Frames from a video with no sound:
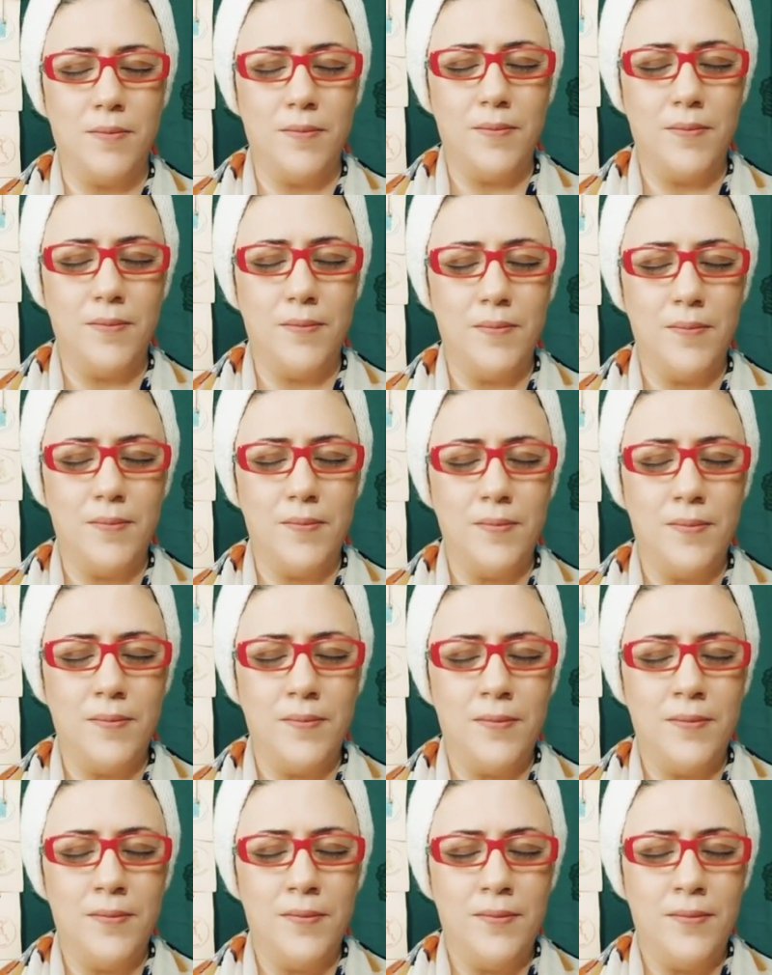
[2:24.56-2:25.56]

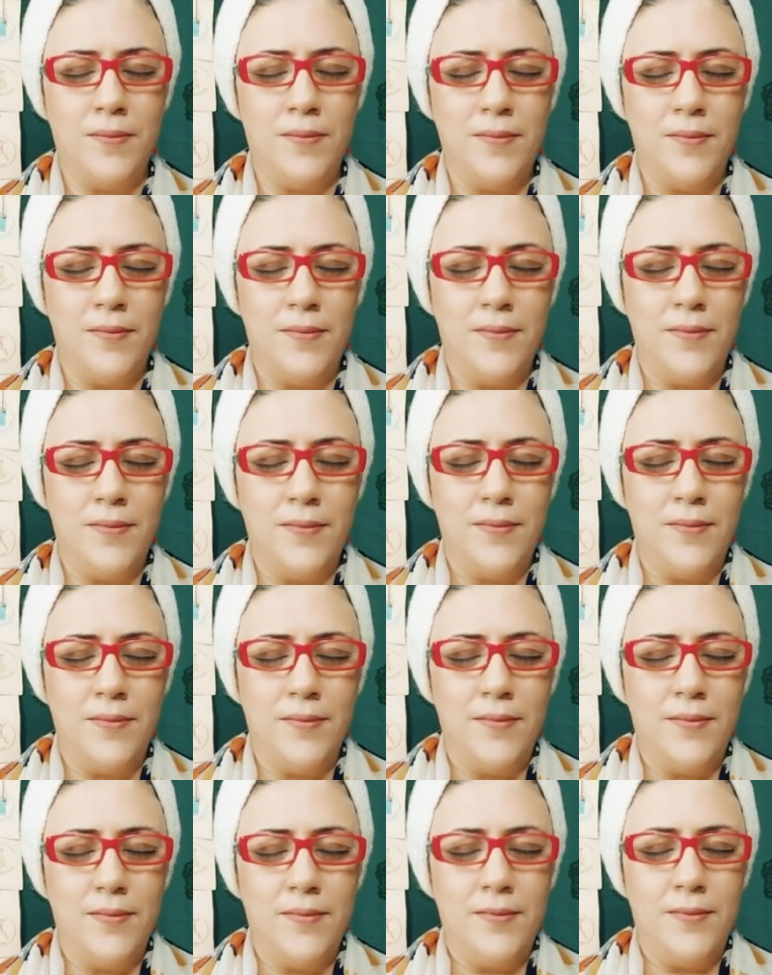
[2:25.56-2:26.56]

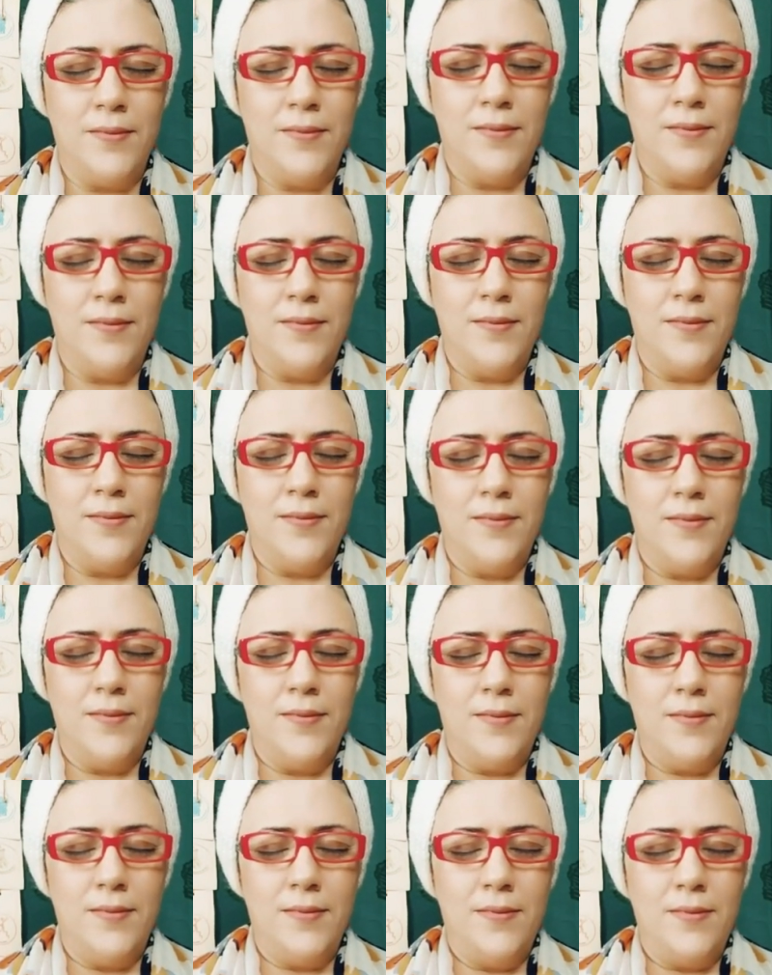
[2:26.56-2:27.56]

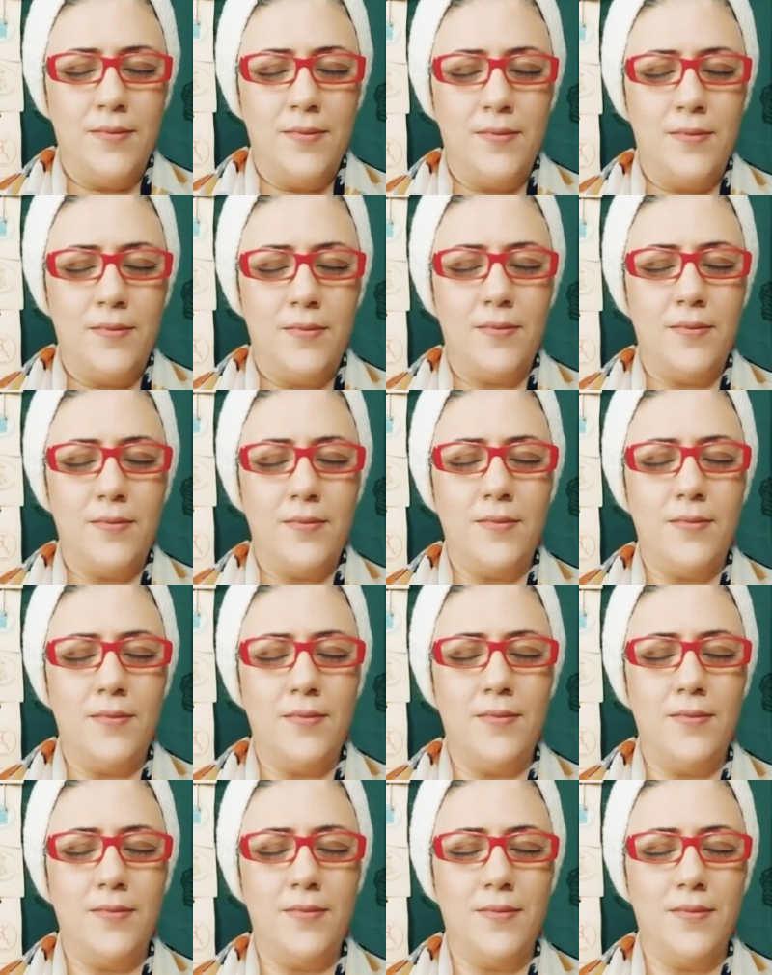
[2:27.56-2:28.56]
[no speech]